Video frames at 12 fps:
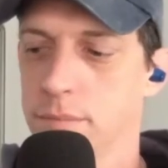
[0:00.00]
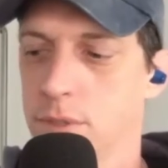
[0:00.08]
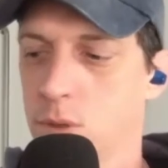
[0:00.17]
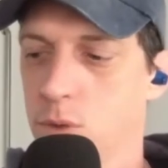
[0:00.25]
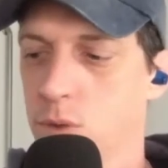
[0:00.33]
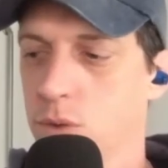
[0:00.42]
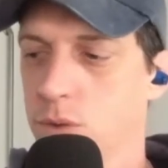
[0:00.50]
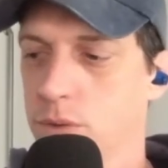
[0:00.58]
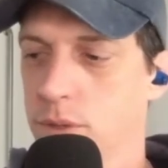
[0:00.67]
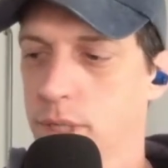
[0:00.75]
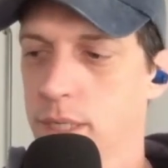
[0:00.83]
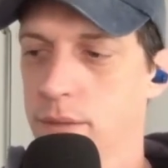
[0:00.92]
the whole
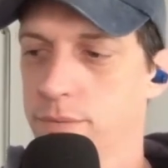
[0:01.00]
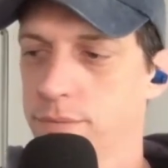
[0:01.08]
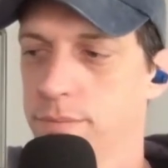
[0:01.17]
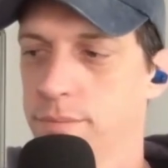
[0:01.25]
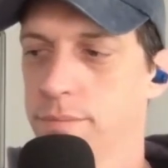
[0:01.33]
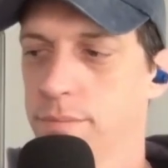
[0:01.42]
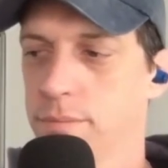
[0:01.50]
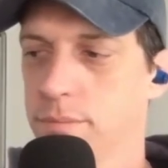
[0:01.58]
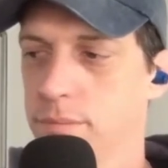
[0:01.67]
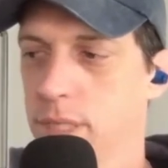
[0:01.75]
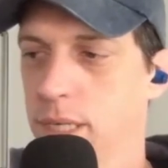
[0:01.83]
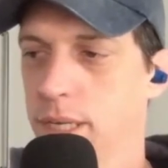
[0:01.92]
kind of
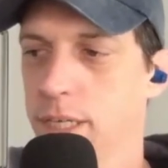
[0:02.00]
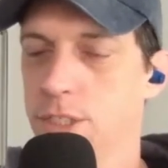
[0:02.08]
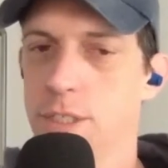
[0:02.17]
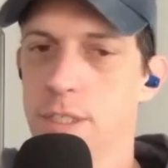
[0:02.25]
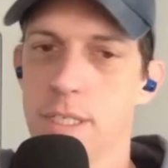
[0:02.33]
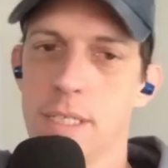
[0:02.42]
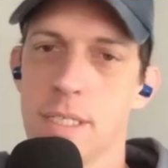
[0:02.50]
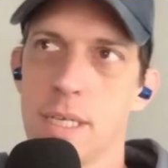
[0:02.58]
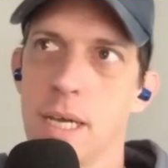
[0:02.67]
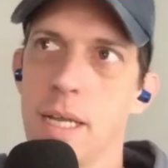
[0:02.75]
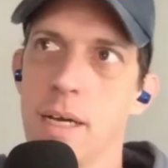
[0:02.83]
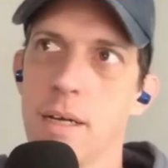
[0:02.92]
connection to
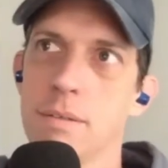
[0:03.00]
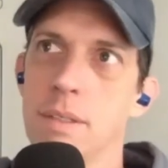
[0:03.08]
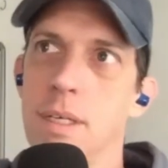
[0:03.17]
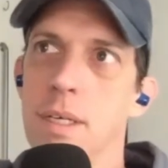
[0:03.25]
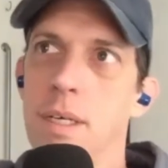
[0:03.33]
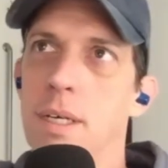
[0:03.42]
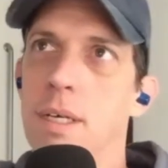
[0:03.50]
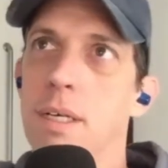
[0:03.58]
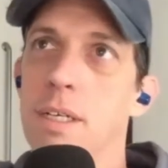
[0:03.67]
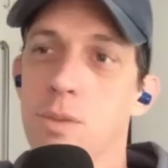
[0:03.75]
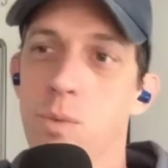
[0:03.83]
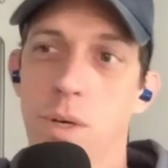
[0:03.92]
Inside Out,
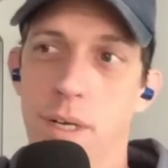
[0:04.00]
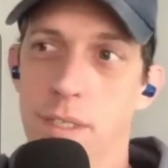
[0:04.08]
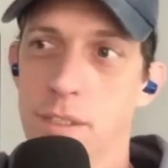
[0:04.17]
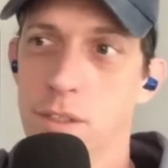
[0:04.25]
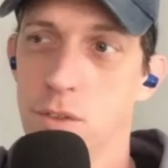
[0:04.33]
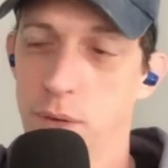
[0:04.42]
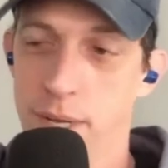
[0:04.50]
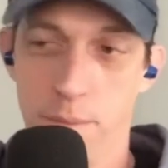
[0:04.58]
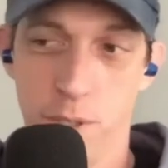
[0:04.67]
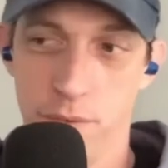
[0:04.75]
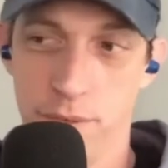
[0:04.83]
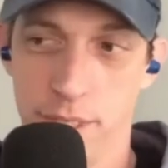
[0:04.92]
because one, it's a great
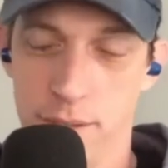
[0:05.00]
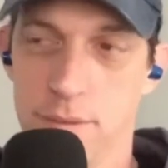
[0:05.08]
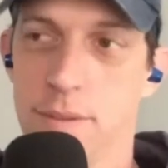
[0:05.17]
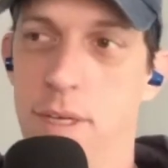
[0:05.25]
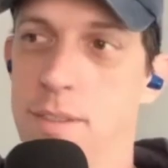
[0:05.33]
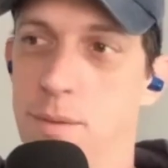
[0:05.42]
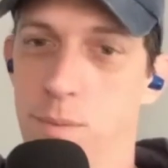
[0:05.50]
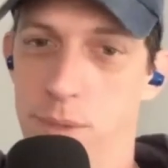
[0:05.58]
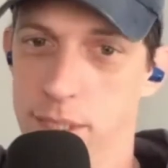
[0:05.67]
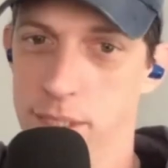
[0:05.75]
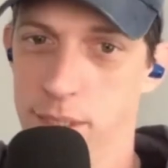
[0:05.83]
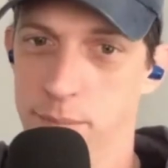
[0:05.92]
movie. It's a
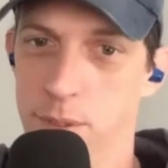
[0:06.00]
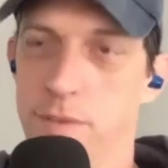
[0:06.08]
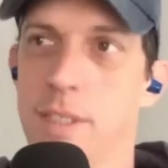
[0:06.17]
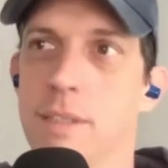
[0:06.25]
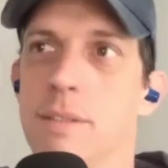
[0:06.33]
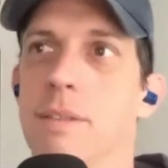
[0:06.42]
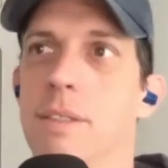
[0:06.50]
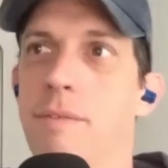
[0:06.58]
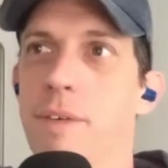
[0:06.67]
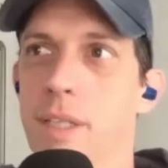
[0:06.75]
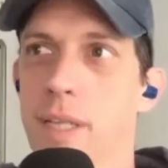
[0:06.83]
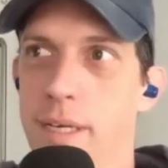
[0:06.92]
really good movie.
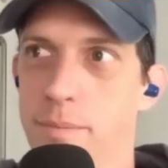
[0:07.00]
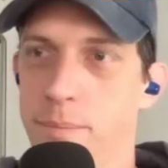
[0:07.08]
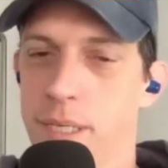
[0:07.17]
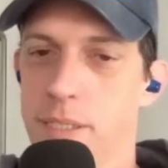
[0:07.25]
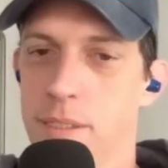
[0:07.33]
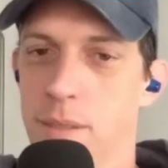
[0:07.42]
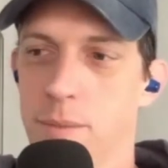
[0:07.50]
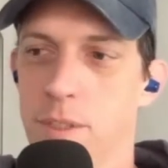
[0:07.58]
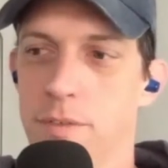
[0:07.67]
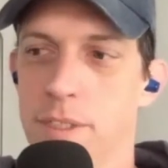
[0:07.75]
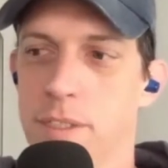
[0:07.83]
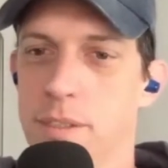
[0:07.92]
If you like Pixar
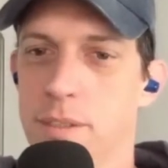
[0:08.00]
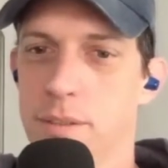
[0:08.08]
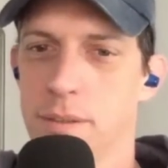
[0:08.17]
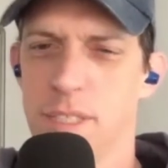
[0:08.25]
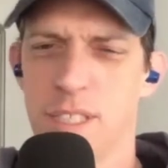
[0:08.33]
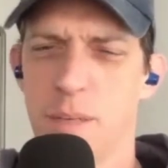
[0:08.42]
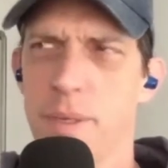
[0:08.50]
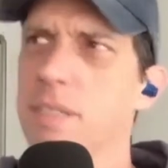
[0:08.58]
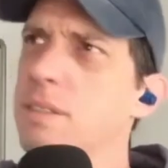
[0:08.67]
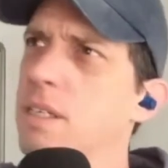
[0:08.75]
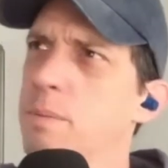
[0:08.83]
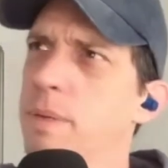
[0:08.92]
movies, is it a
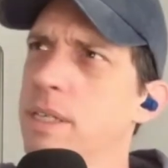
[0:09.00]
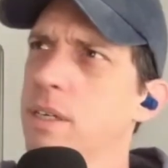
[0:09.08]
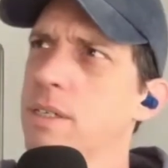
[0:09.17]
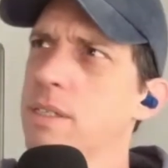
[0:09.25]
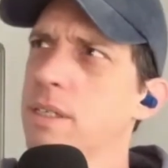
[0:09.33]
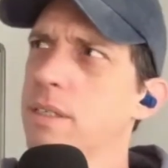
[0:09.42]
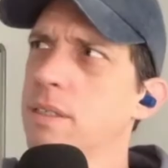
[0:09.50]
Pixar? It's Pixar, isn't it?